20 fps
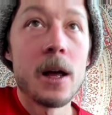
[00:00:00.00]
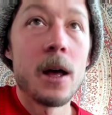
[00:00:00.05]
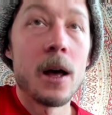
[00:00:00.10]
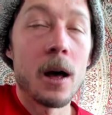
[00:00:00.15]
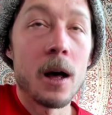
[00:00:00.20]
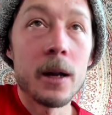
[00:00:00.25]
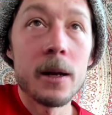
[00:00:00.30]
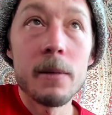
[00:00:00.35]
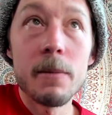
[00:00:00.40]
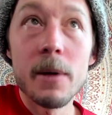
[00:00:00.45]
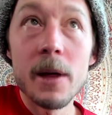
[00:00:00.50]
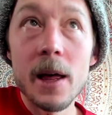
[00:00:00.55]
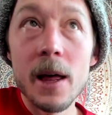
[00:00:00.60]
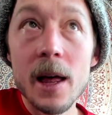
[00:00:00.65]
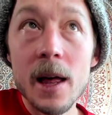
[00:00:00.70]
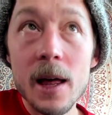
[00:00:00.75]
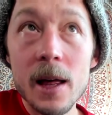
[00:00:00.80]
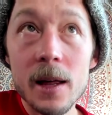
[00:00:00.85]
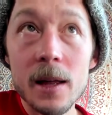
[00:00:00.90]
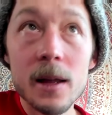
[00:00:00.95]
Honey,
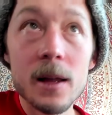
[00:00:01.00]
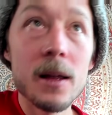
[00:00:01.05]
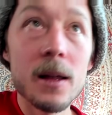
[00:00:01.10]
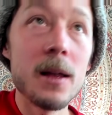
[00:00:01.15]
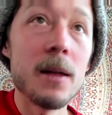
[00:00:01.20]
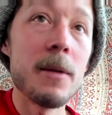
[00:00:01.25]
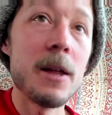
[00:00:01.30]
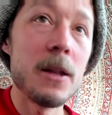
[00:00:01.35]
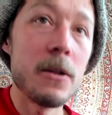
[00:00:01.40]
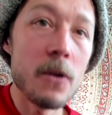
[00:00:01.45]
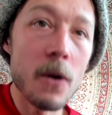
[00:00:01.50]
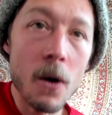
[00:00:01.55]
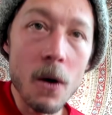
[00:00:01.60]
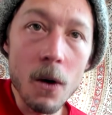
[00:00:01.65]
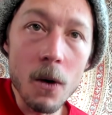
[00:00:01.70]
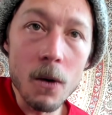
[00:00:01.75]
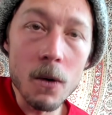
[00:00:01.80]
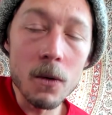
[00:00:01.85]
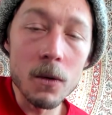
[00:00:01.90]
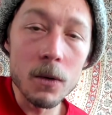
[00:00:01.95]
baby,
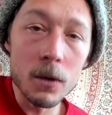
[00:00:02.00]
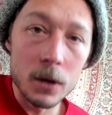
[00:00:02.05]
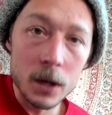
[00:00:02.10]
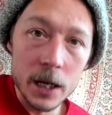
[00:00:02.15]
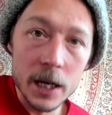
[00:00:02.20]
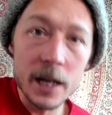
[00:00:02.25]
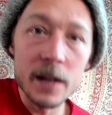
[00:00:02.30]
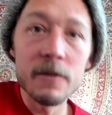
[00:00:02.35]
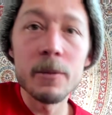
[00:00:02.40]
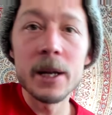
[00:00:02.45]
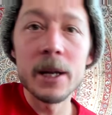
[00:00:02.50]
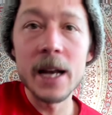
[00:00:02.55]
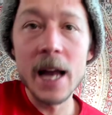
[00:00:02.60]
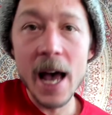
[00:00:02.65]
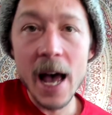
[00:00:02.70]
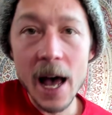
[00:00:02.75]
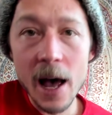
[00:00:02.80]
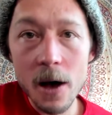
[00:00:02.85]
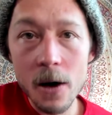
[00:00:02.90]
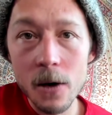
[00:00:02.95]
don't leave me
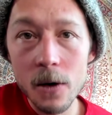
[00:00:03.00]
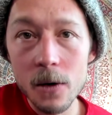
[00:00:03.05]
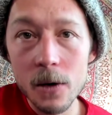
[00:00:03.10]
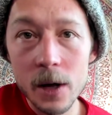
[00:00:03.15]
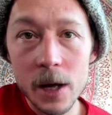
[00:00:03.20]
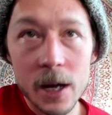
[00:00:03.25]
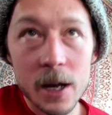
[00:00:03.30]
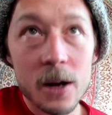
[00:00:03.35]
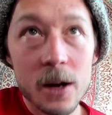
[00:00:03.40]
now.